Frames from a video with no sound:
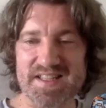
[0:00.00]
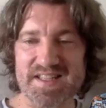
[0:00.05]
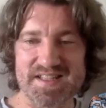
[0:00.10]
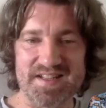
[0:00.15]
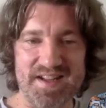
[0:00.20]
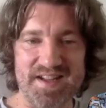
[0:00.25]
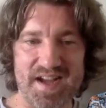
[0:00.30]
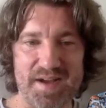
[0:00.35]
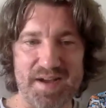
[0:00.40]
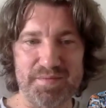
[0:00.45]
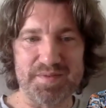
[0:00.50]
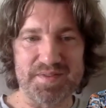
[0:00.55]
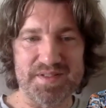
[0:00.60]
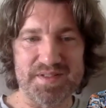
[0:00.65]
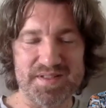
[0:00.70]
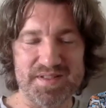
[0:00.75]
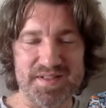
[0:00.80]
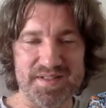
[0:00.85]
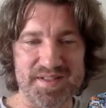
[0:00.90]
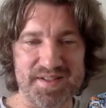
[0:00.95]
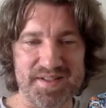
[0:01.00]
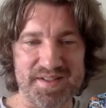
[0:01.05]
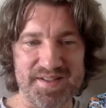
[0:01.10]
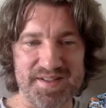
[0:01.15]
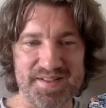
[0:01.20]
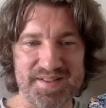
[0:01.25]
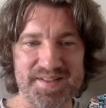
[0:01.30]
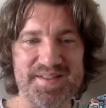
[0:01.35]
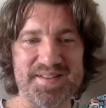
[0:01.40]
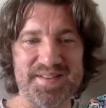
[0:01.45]
same age. So I think it's
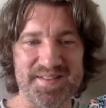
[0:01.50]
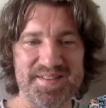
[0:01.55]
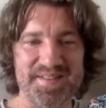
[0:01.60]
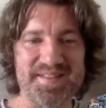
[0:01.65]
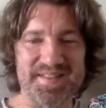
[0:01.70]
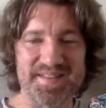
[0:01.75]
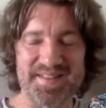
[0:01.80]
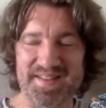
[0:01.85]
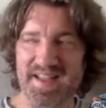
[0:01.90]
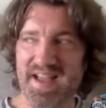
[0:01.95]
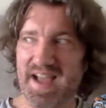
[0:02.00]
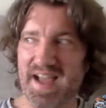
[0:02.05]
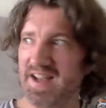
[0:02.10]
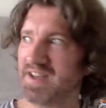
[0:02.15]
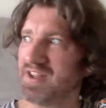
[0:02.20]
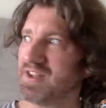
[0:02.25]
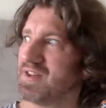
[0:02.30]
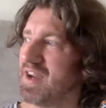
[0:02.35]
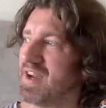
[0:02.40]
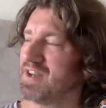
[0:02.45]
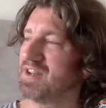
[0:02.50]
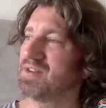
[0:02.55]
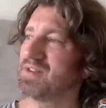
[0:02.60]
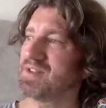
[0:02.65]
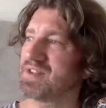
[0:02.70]
that the same thing happens to